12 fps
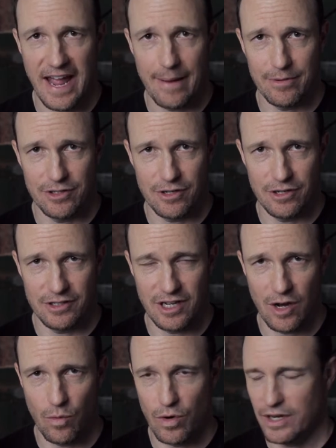the aperture, it's
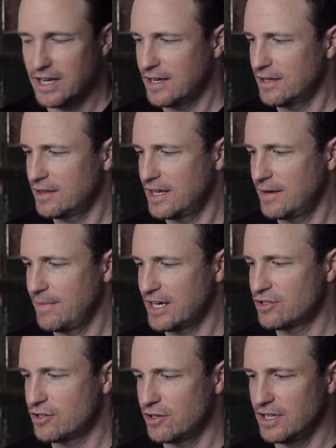not working, then make
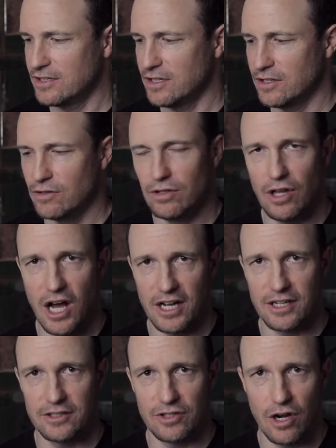sure that the little
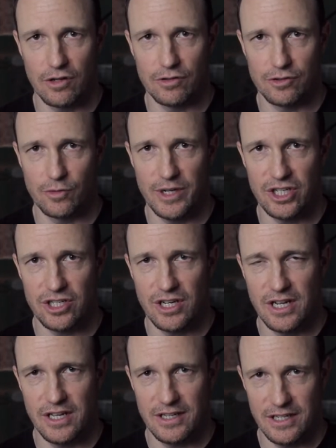lock toggle switch
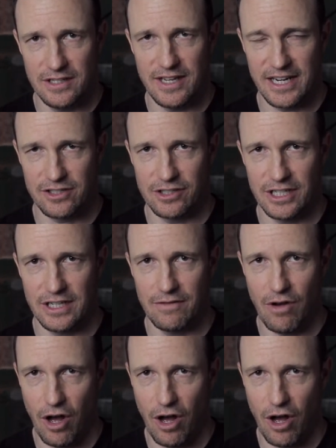is actually